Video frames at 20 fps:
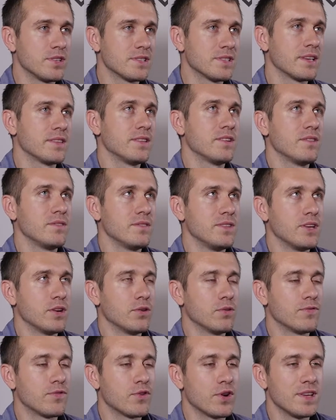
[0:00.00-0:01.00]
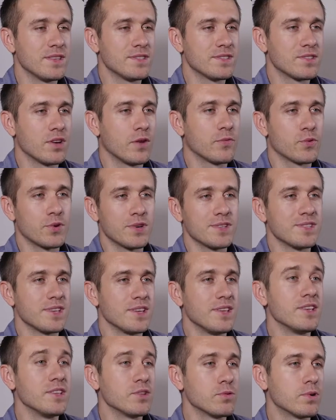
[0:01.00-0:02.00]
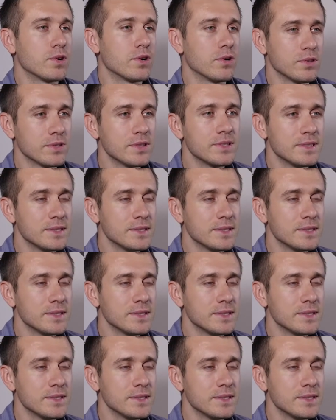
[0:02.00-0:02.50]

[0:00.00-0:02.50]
It's like the old phrase, software is eating the world.